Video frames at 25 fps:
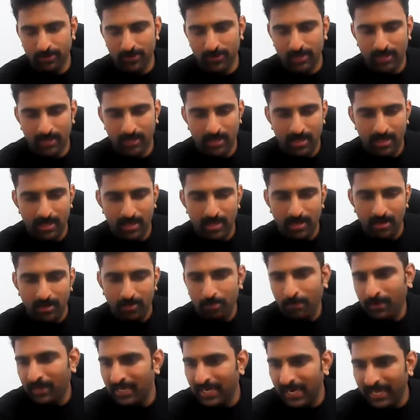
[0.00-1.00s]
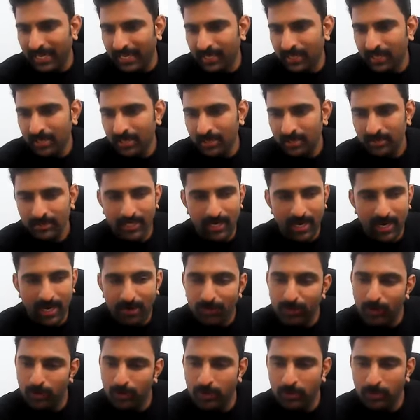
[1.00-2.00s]
memory but like there
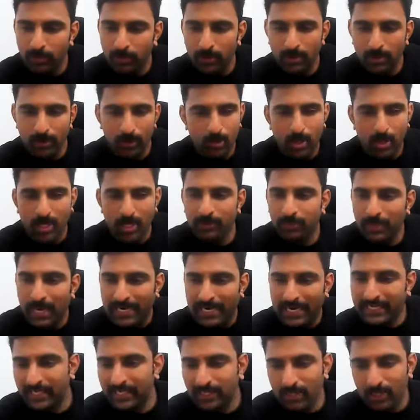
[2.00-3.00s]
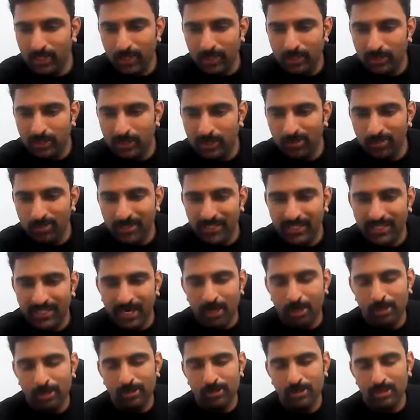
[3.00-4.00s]
are few people who are practicing also but
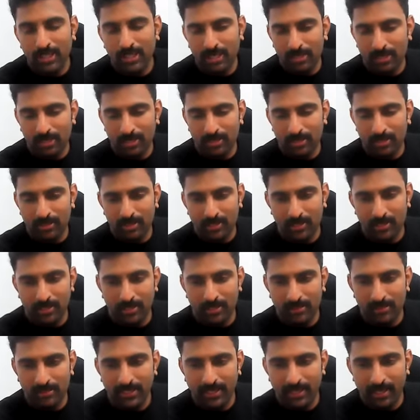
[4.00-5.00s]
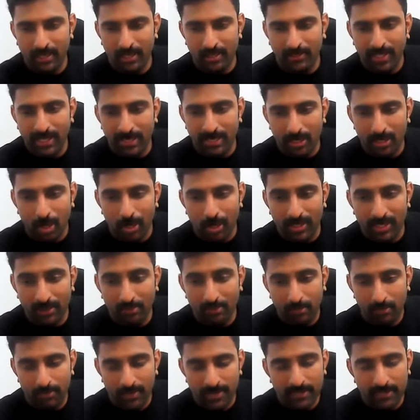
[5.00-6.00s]
then also they are not uh, they are they are not
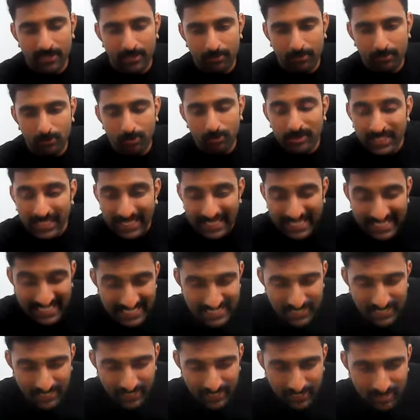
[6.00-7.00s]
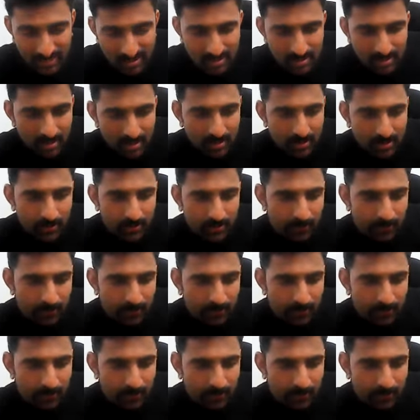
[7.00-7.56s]
remembering the moves the reason is